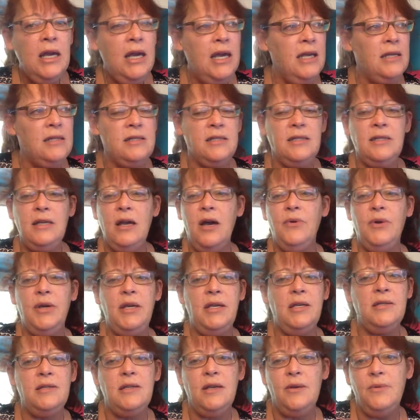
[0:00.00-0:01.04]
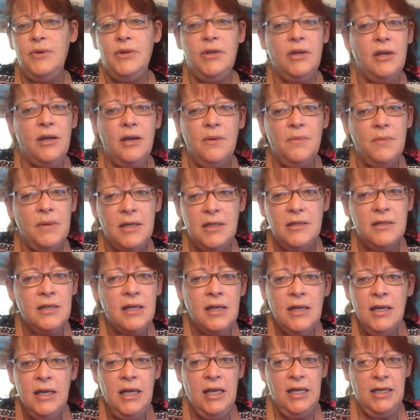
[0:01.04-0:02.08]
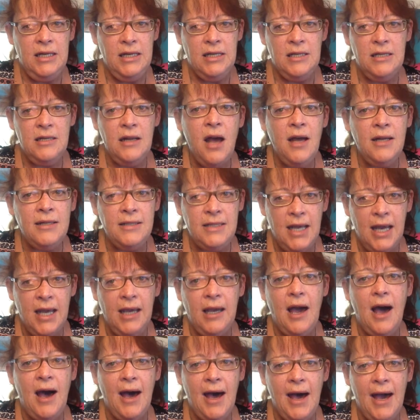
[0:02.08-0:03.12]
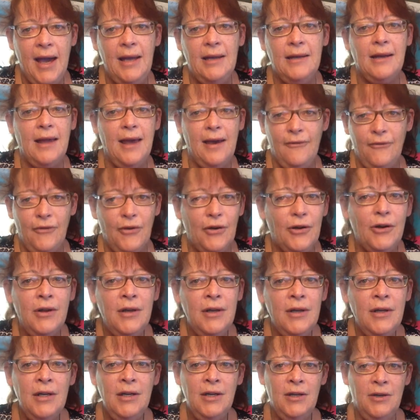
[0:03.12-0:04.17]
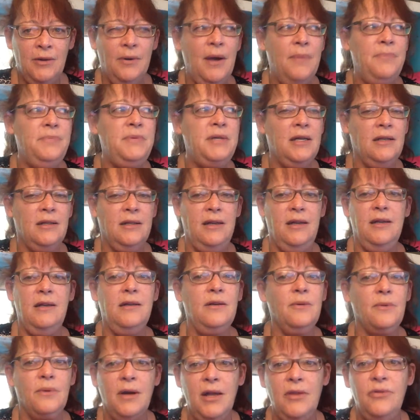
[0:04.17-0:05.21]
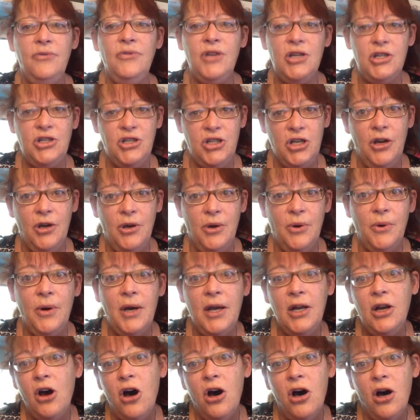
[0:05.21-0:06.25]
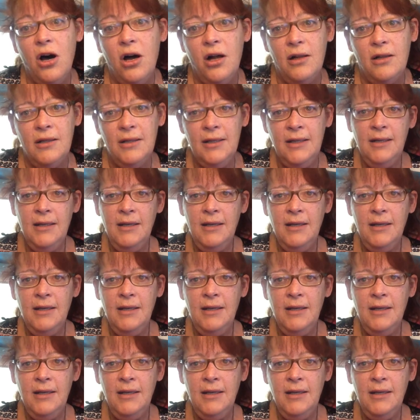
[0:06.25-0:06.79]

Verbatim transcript: It's so easy with humans. It does not take a high level reptilian to run the show at all.